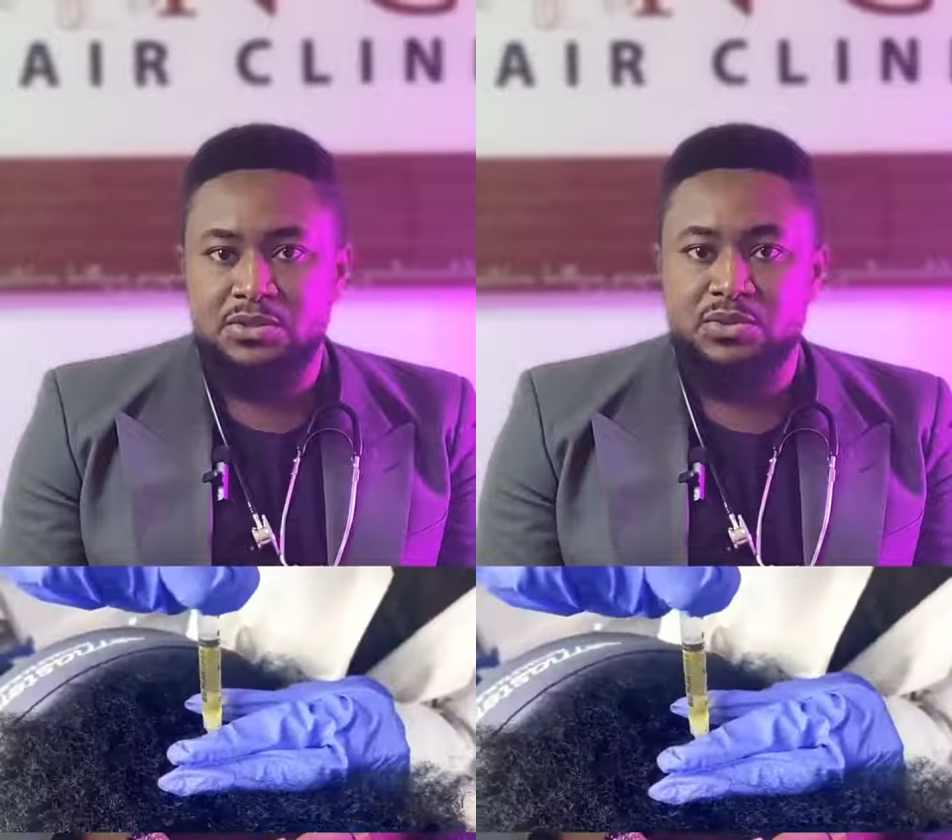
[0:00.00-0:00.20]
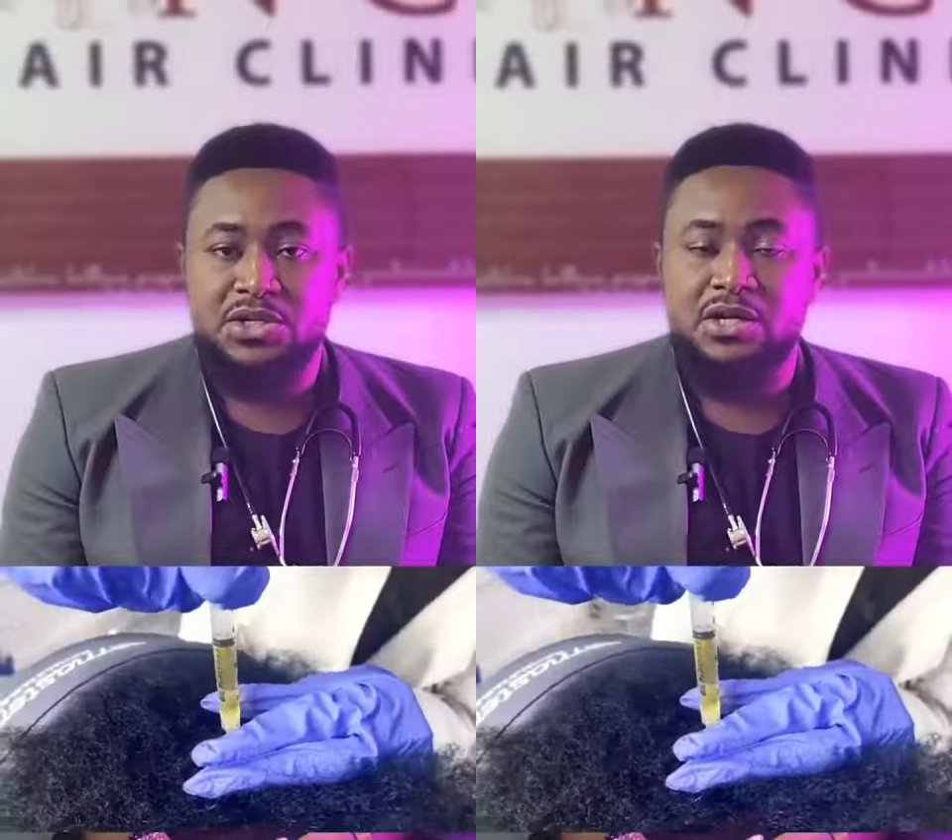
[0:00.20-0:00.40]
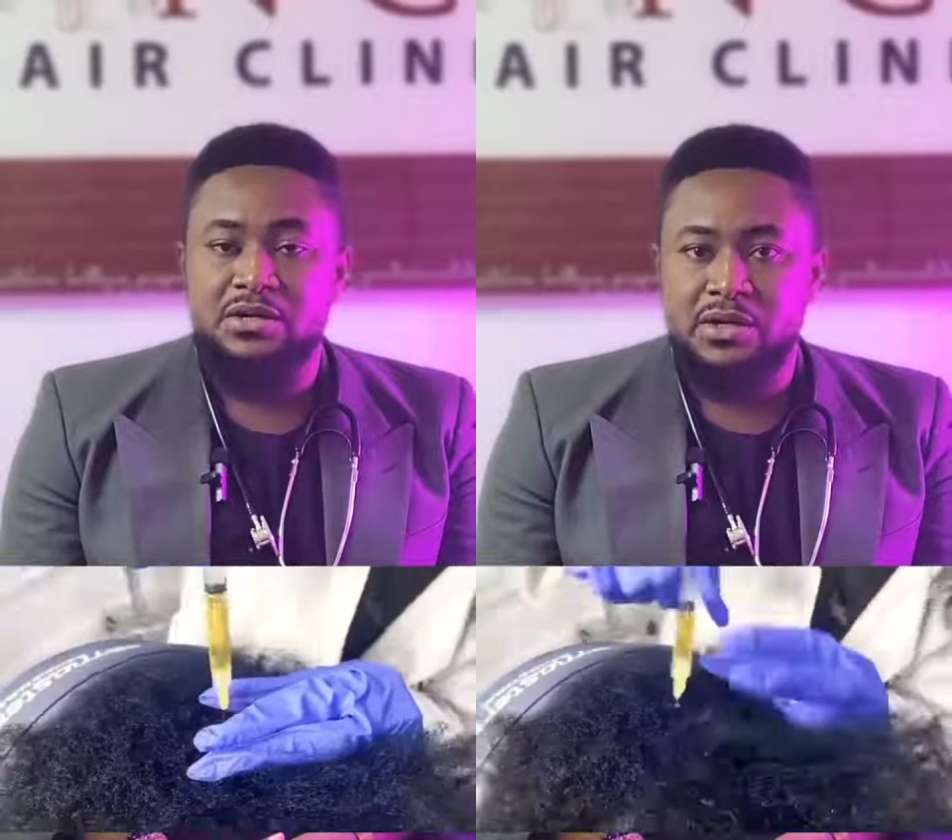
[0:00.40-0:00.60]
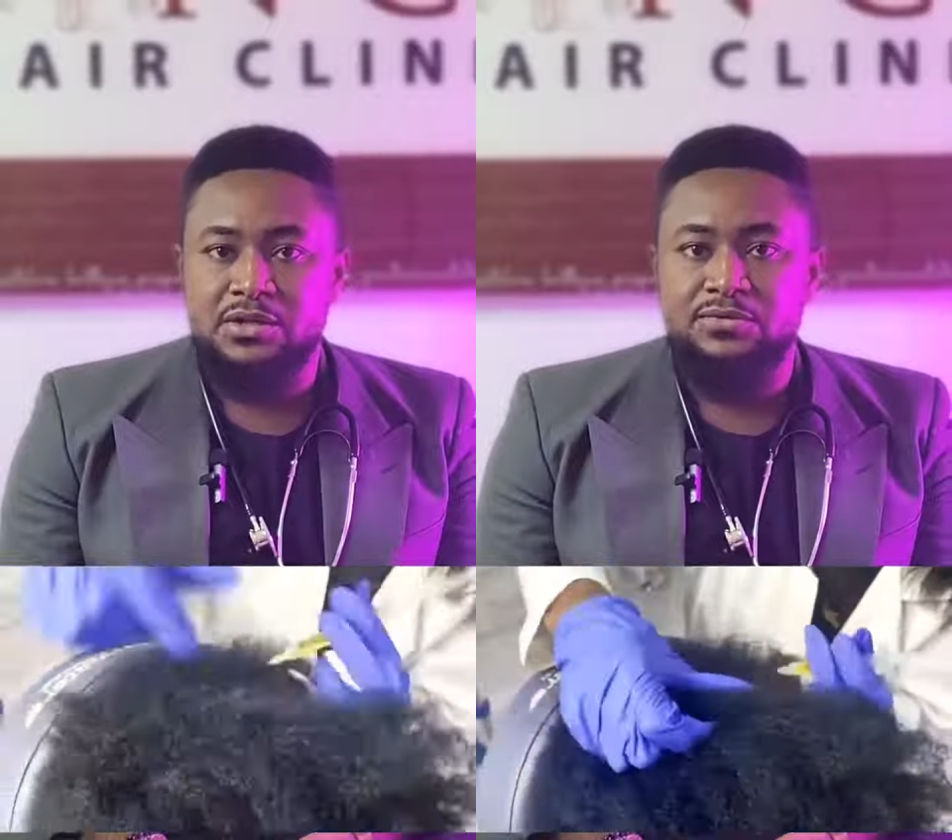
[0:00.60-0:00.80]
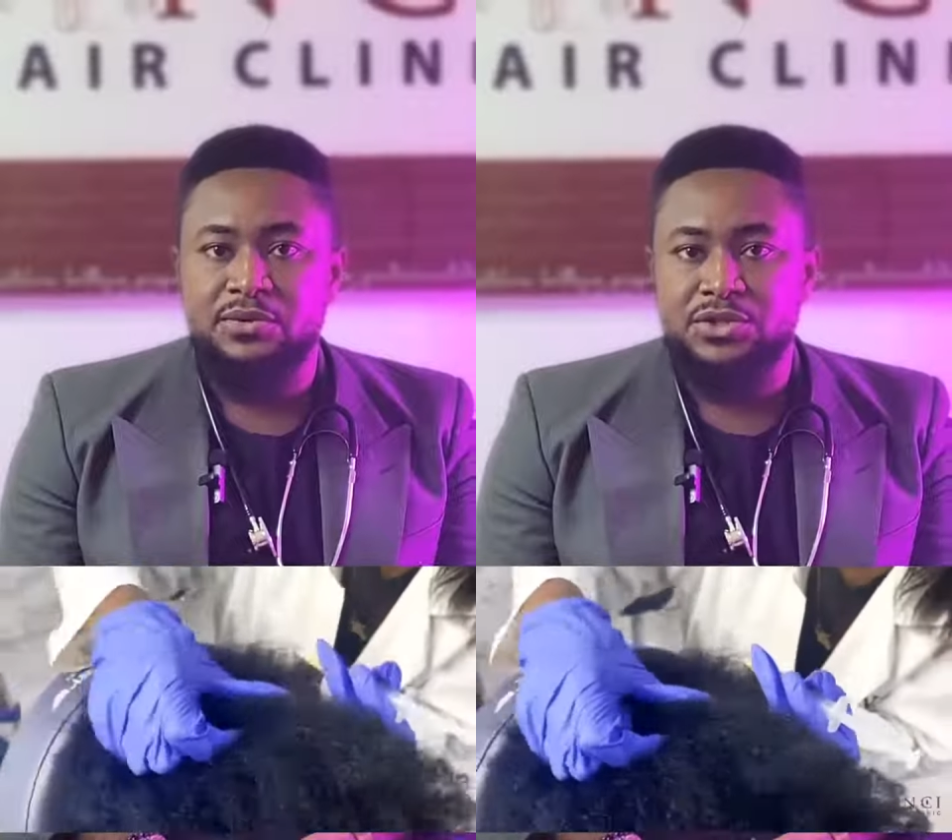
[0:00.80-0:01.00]
which are great
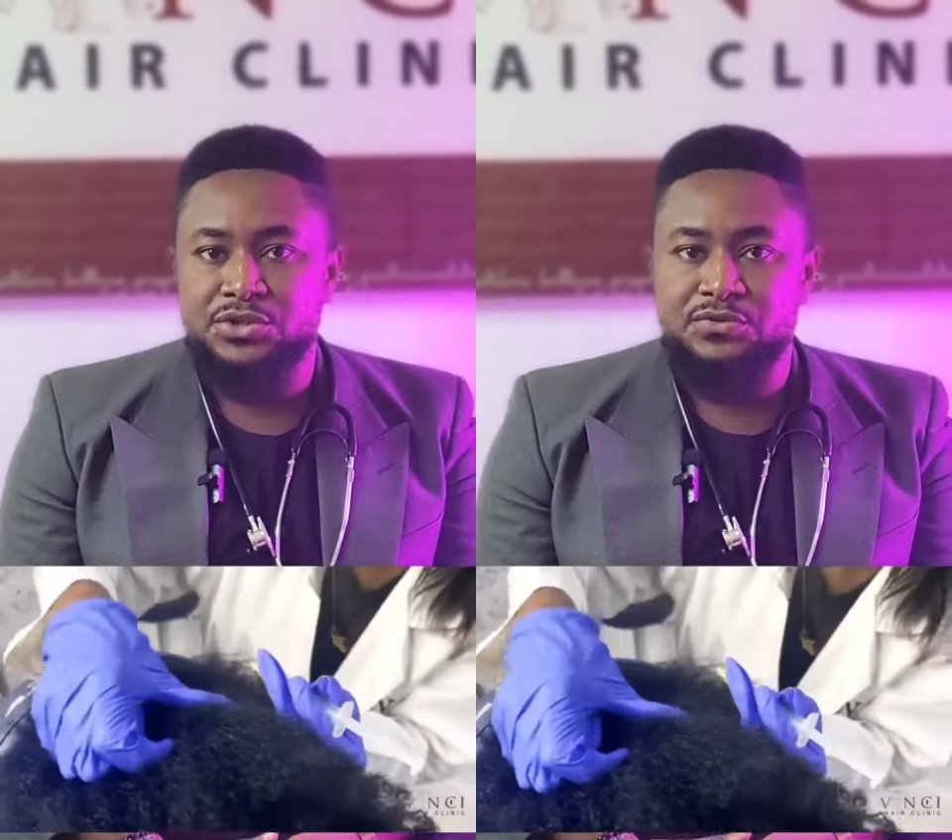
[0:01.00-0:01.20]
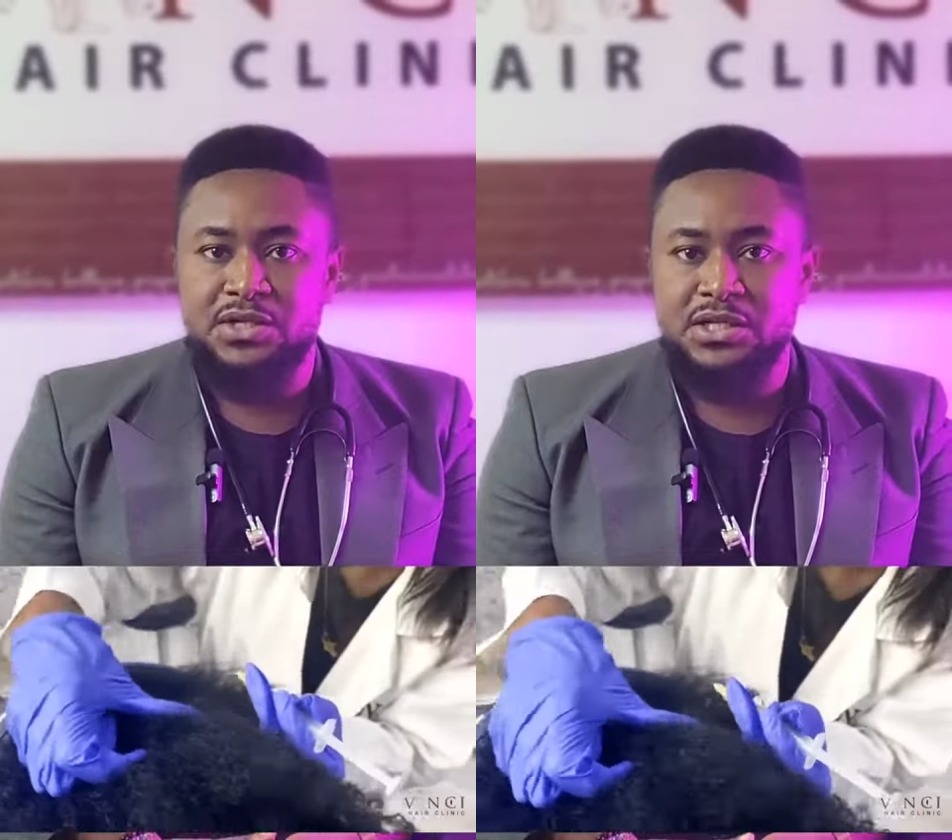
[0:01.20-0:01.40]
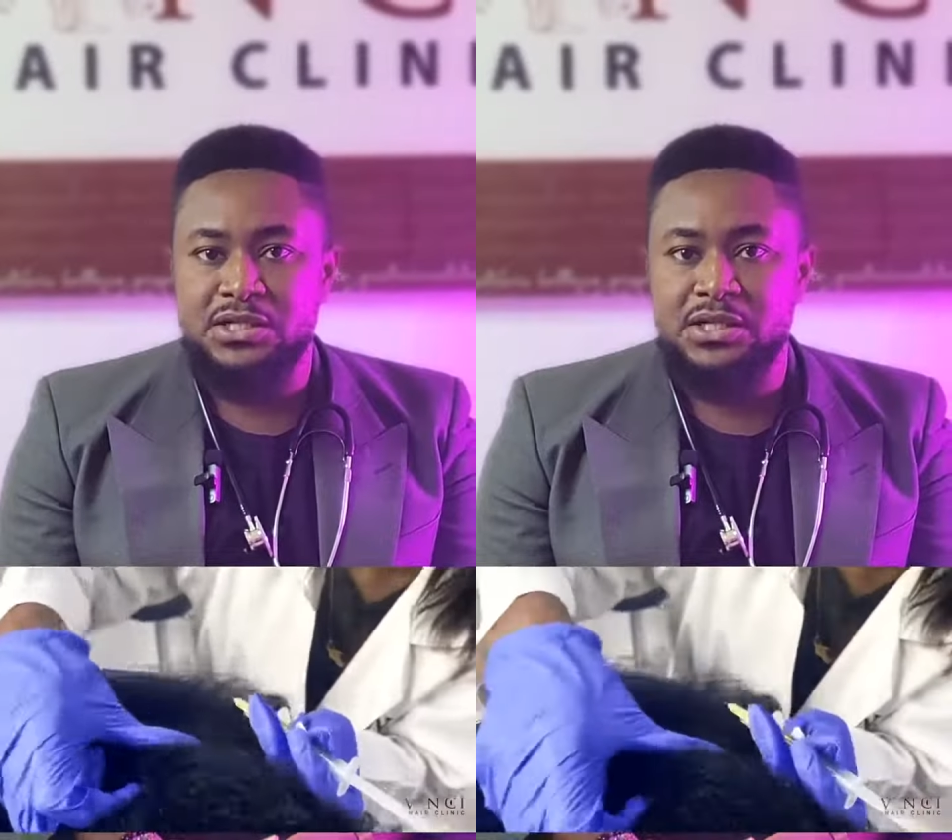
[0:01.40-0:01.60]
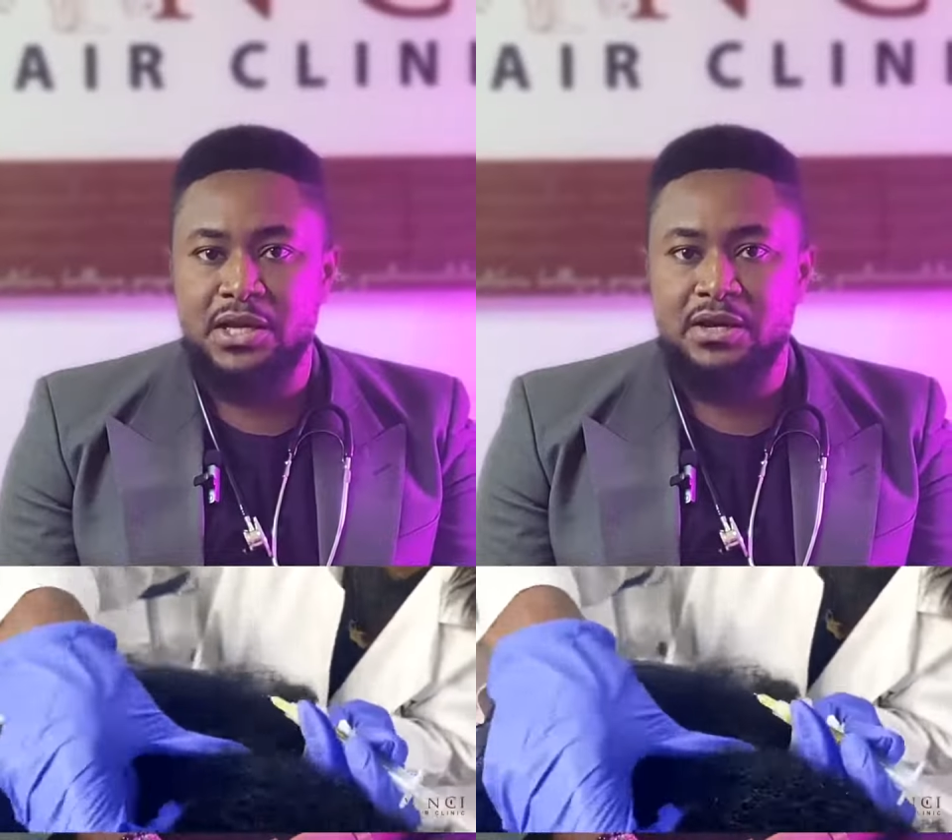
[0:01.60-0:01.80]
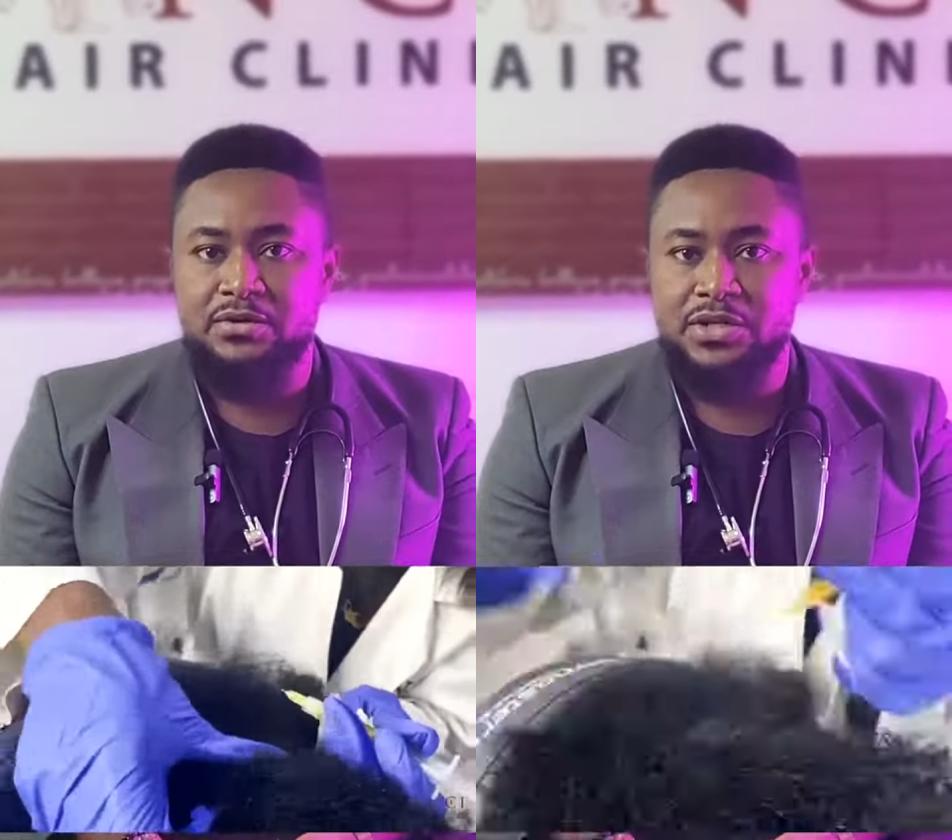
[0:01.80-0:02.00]
for rejuvenating hair
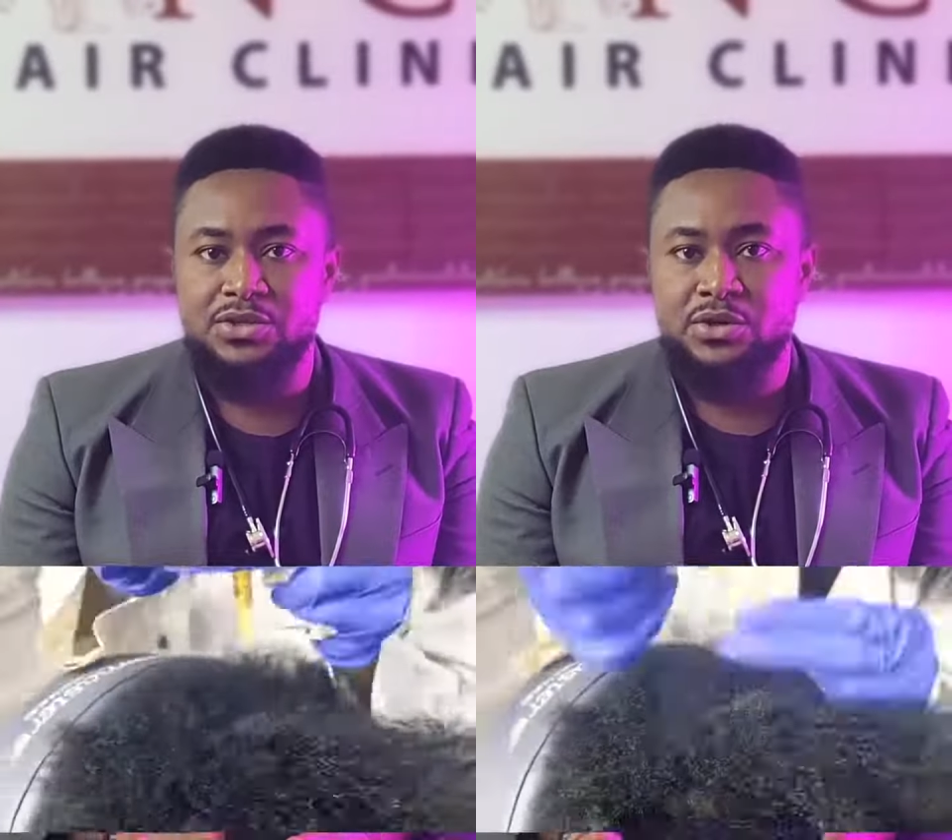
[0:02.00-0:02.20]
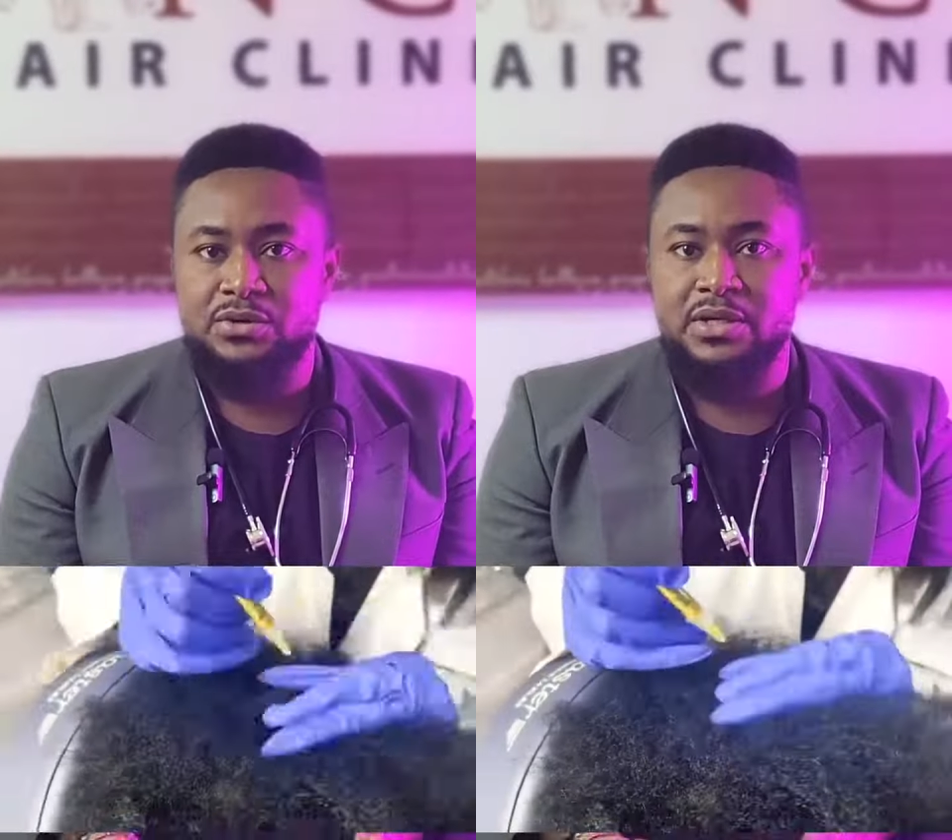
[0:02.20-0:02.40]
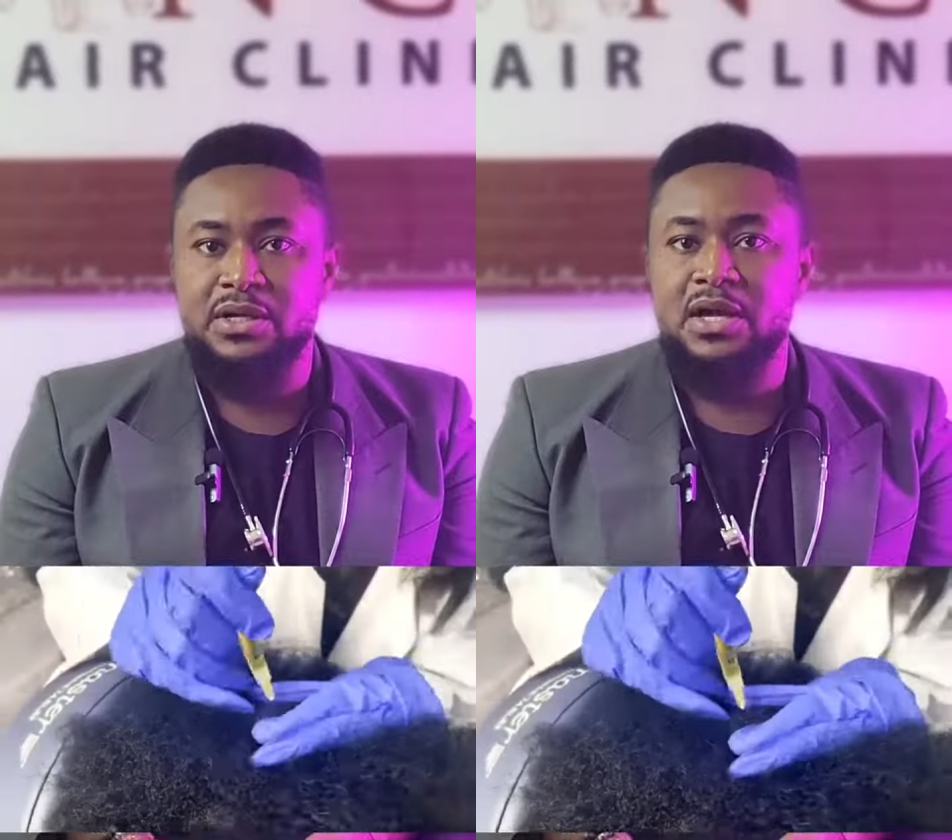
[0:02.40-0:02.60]
and restoring